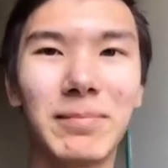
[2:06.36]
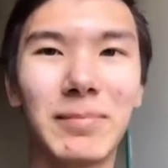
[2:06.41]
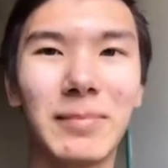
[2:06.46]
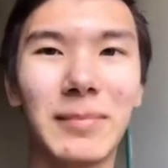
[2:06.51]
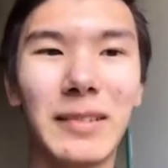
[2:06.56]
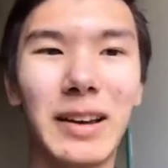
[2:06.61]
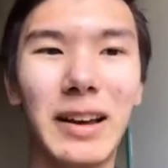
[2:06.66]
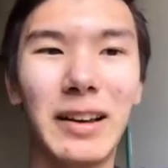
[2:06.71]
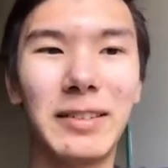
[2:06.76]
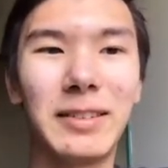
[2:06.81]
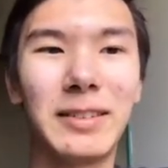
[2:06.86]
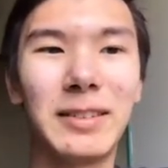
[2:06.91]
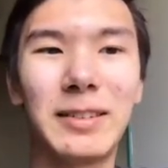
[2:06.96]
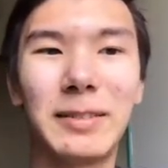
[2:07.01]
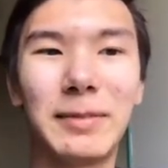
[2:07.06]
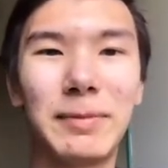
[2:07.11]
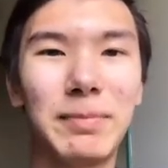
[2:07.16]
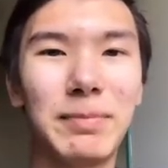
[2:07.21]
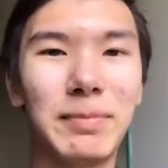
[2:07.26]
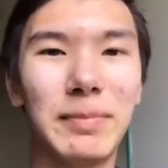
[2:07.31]

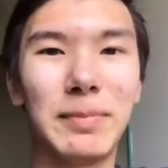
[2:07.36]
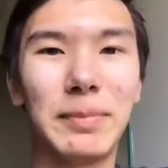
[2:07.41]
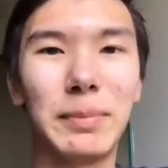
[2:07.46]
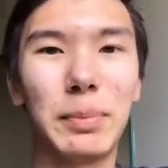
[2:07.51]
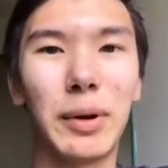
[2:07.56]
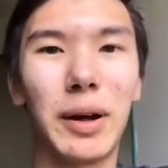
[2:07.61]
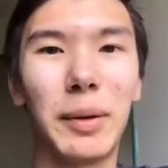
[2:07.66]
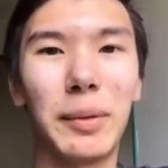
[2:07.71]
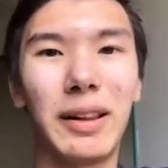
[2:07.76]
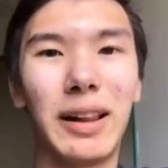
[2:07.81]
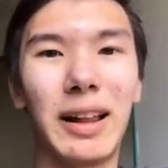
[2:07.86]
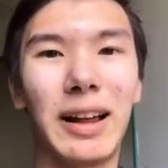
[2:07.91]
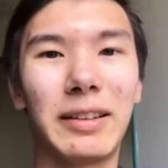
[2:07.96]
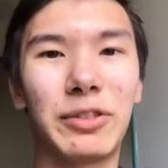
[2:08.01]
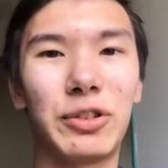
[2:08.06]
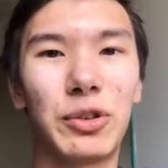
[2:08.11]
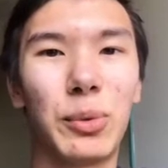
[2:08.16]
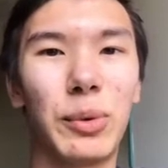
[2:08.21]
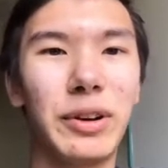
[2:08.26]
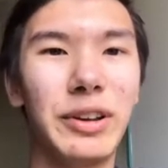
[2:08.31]
Because probably the
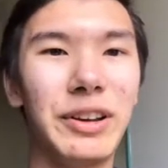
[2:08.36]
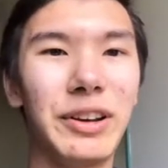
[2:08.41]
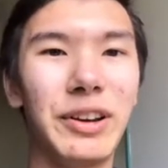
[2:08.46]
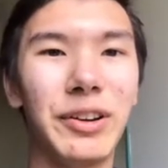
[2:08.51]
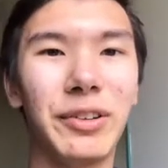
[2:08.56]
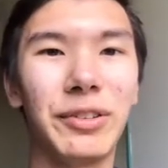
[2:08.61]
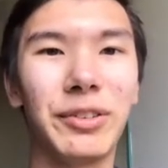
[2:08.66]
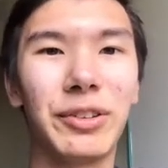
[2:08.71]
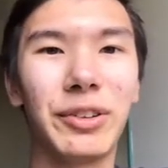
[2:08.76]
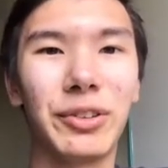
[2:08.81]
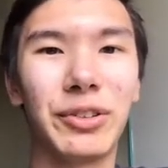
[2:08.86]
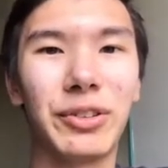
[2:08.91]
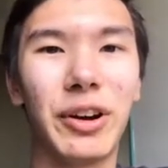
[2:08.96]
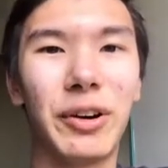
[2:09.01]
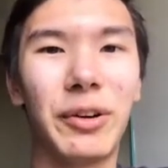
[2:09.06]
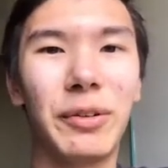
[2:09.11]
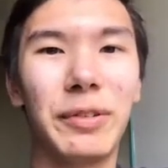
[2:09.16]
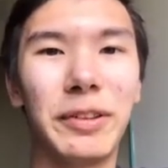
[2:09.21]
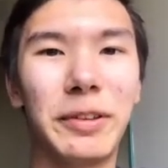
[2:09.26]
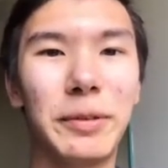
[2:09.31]
last 20 years or
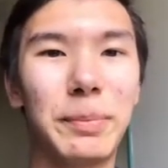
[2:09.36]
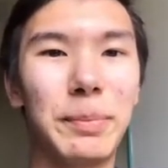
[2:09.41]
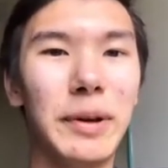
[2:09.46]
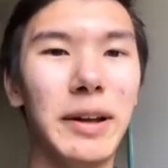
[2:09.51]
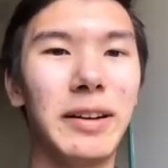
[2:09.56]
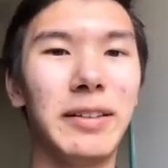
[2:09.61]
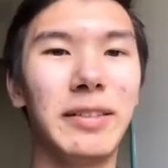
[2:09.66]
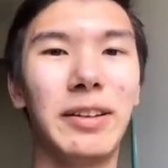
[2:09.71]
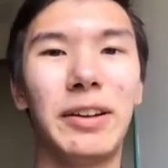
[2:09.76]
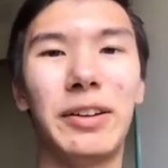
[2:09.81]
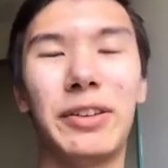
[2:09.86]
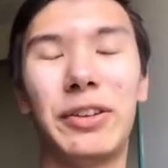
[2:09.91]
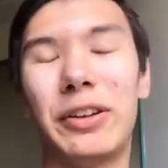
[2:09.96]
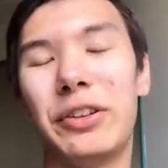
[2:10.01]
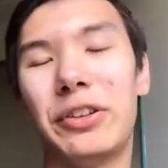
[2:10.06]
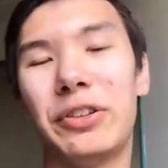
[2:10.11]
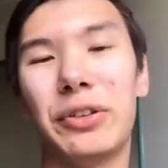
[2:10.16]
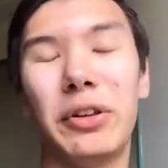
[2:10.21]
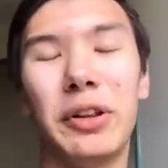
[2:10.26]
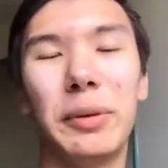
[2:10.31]
so, it's
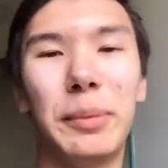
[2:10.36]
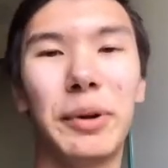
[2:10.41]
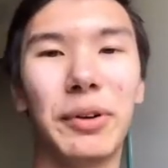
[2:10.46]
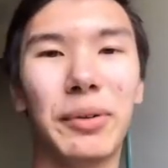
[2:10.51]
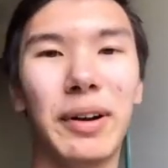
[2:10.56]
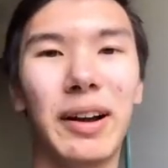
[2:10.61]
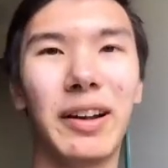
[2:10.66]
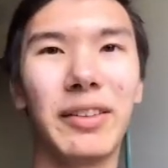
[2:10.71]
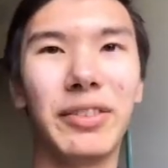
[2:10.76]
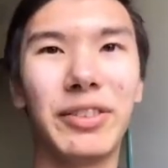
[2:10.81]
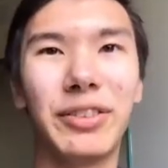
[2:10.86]
only been around.